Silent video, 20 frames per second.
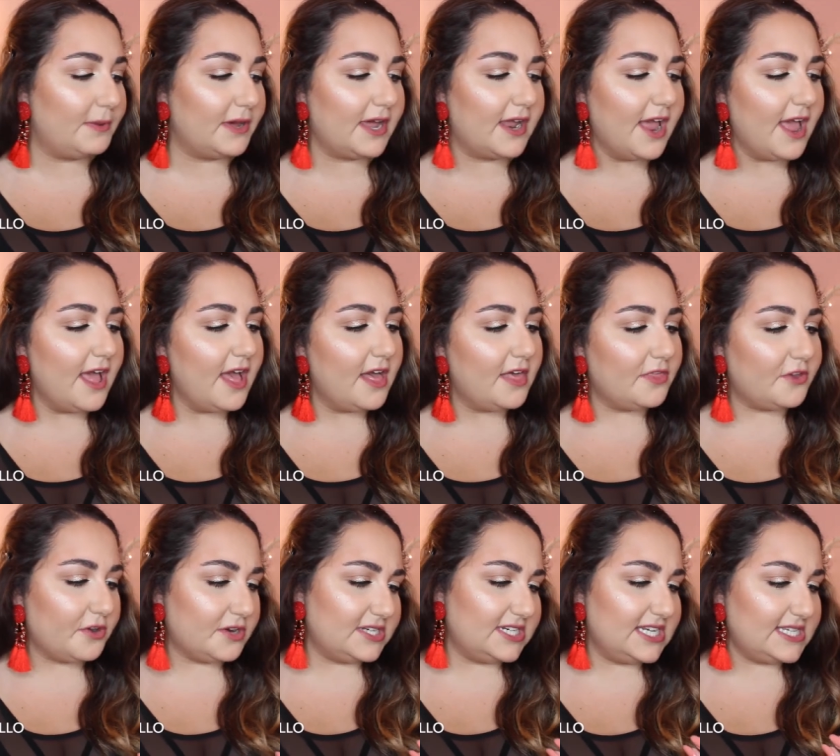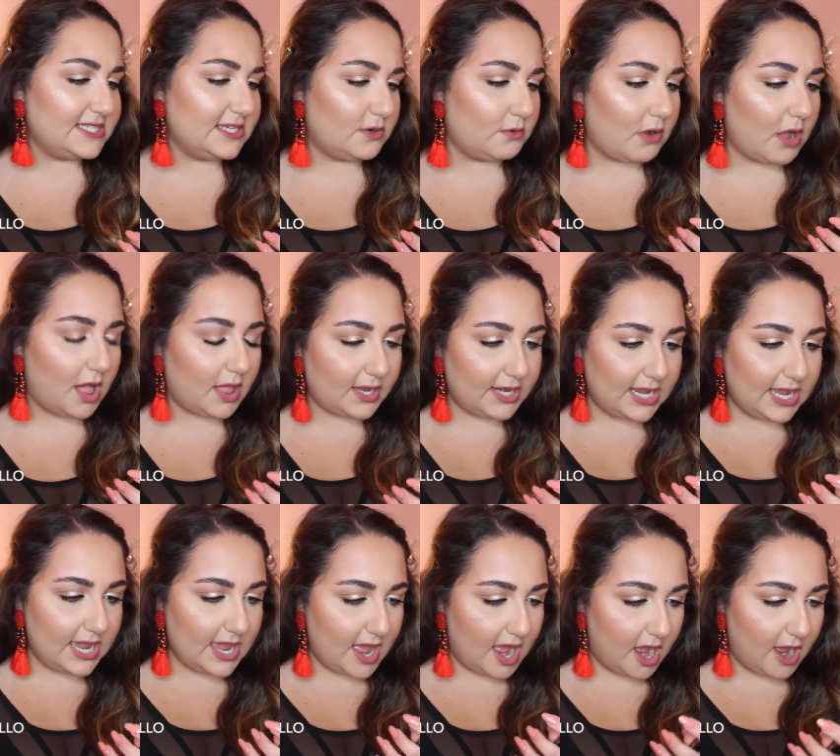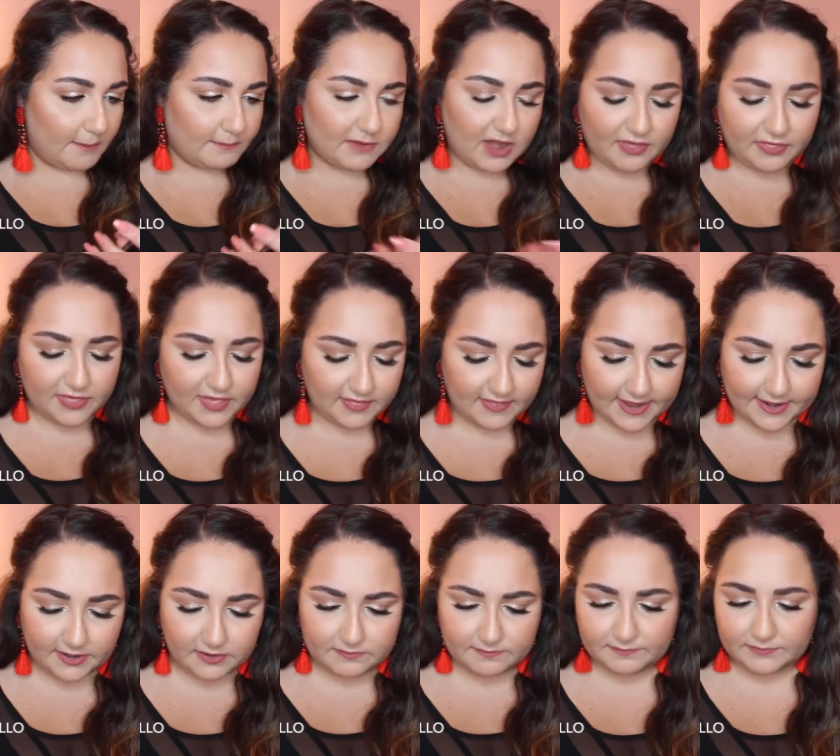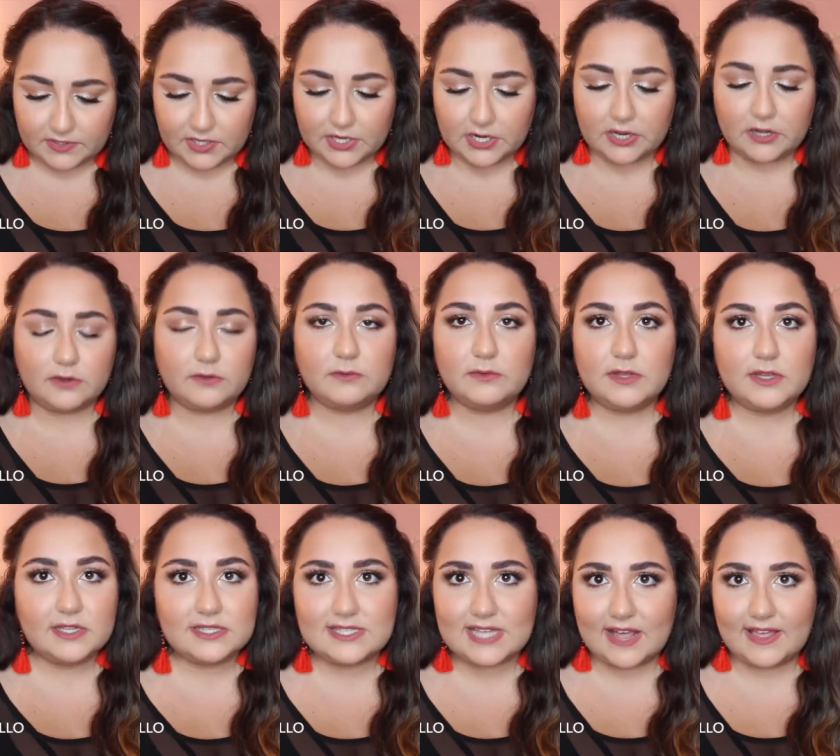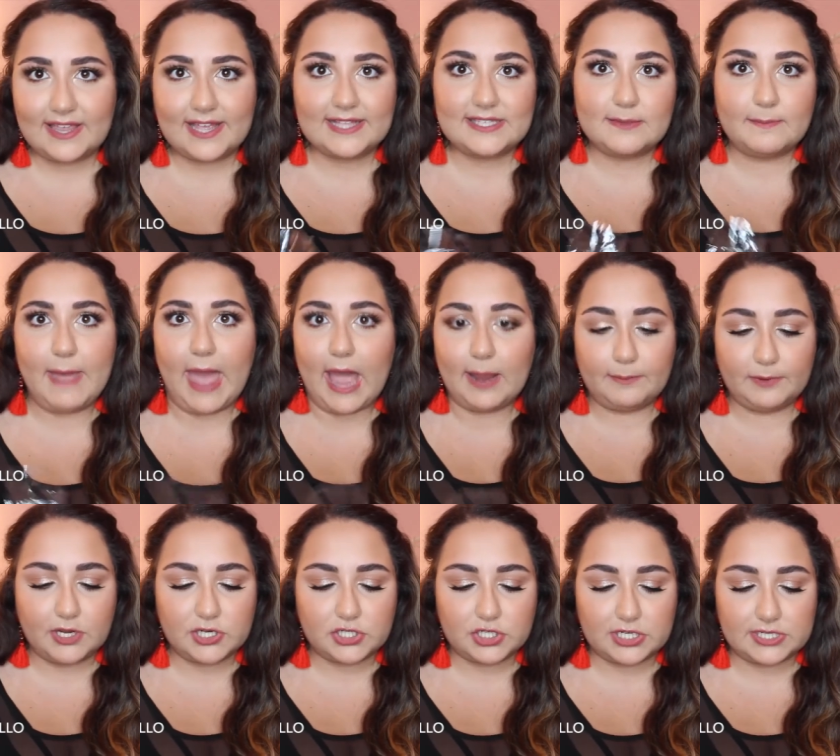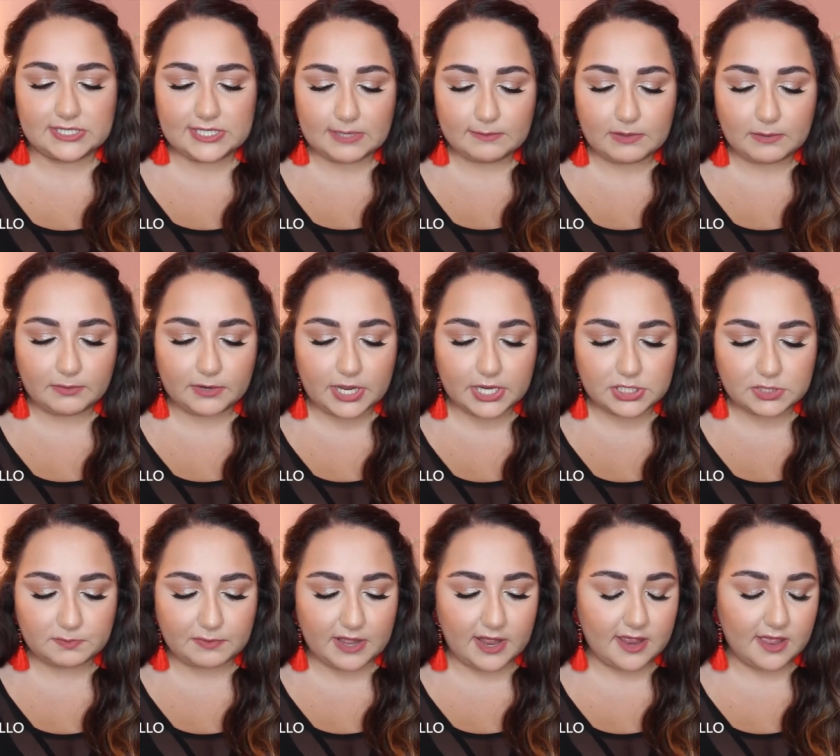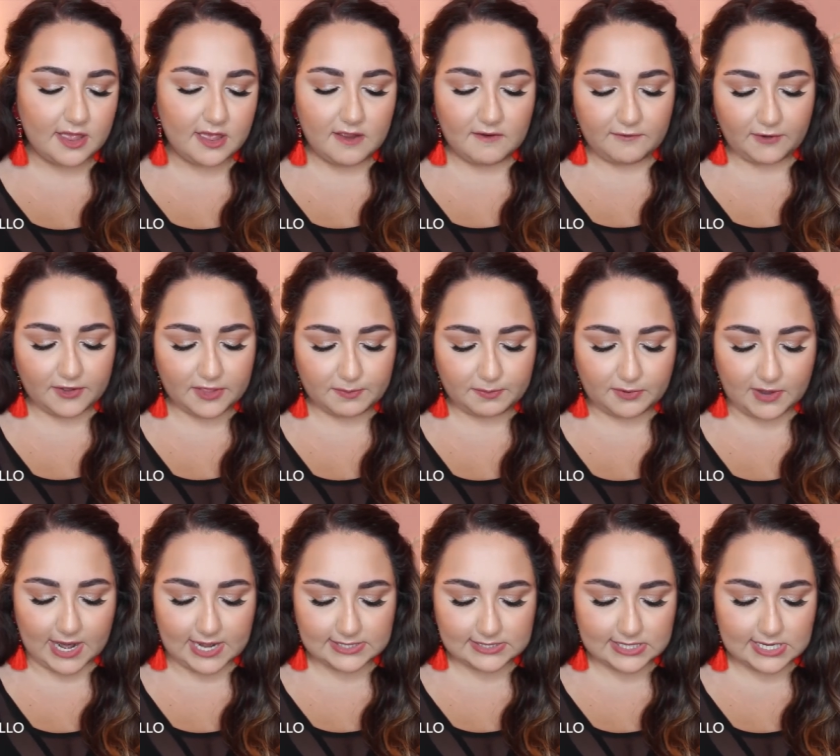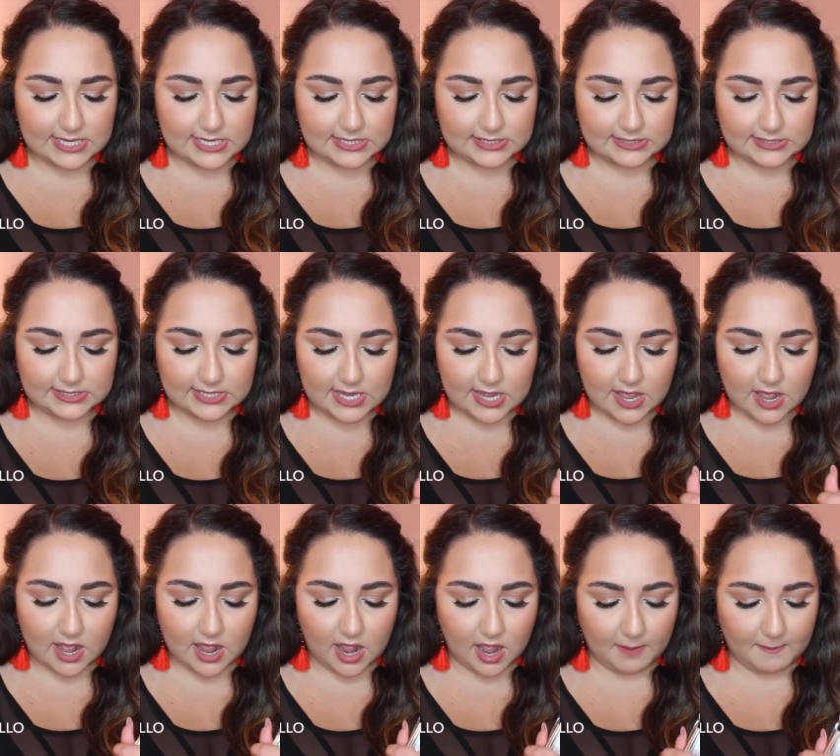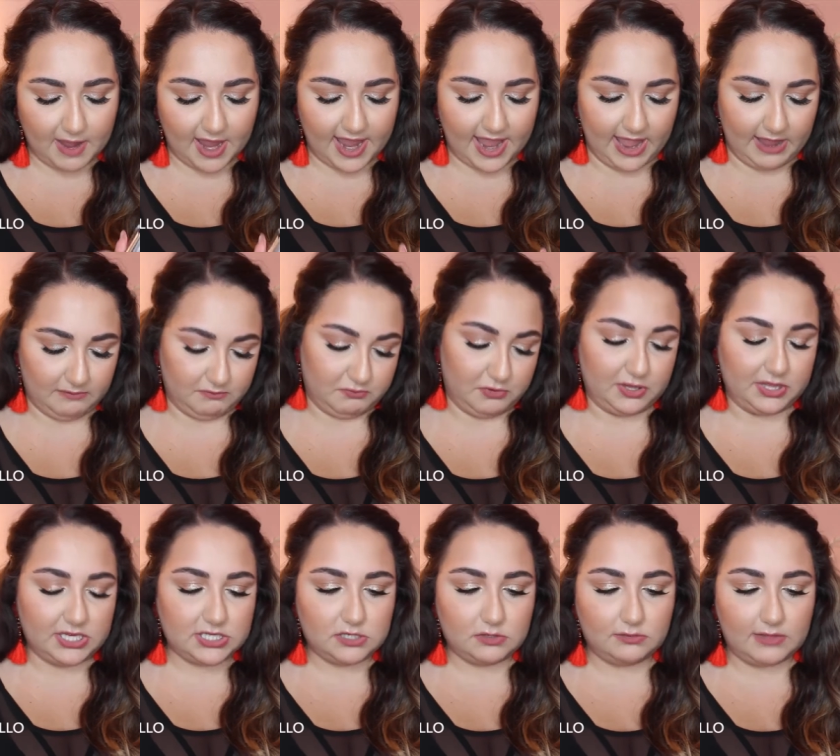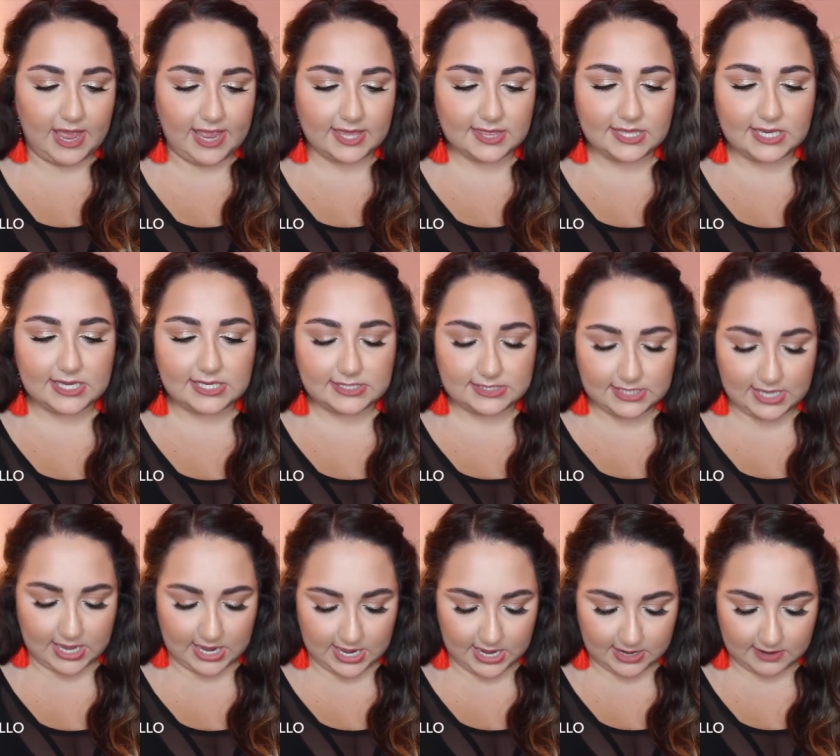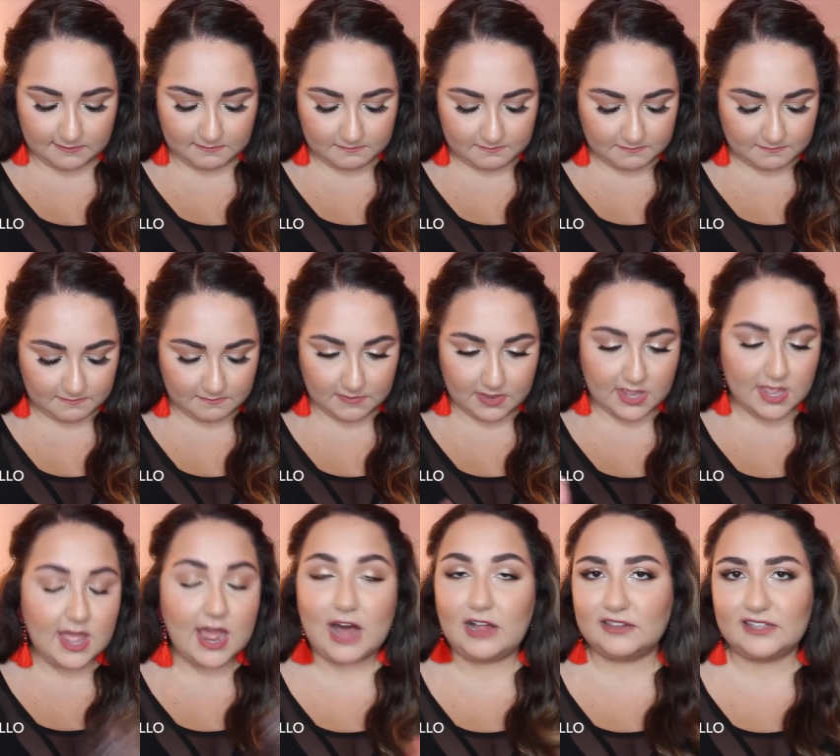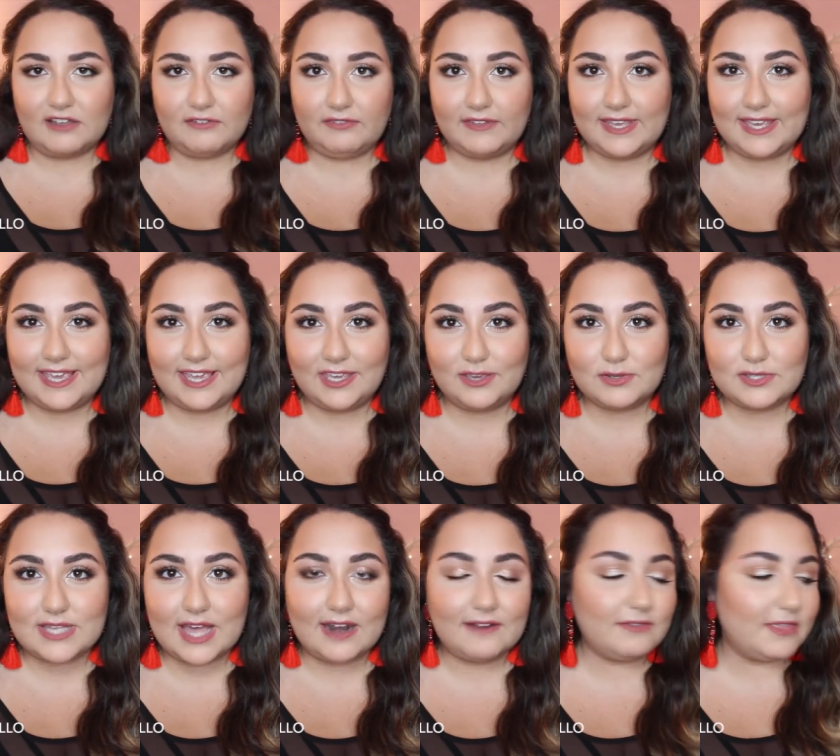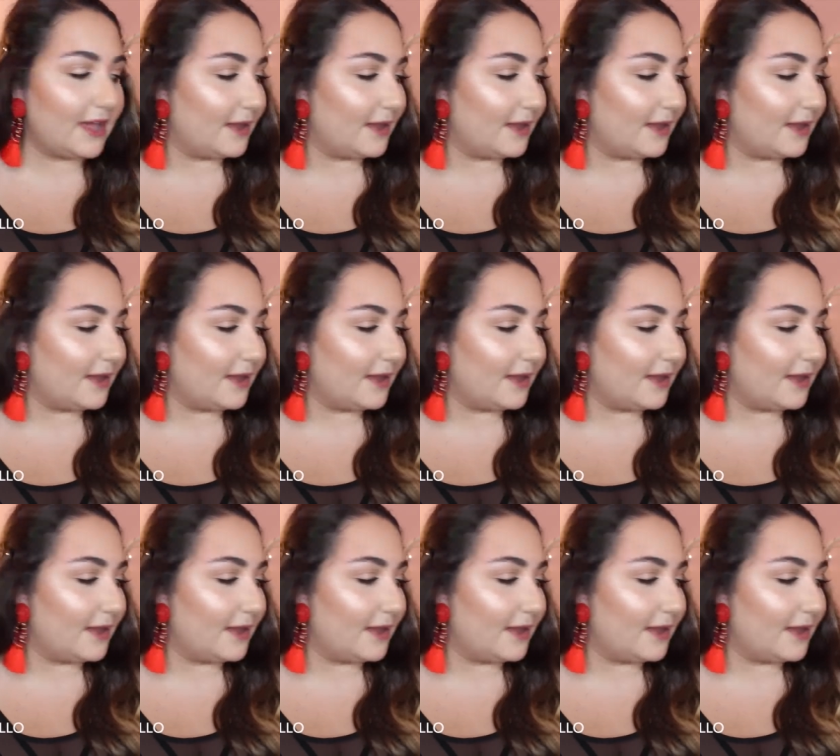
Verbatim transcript: But they're decent quality, um, nothing like, you know, it's not like it's a MAC brush or a Sigma brush, but for the prices, um, I really do like these and I'll definitely get use out of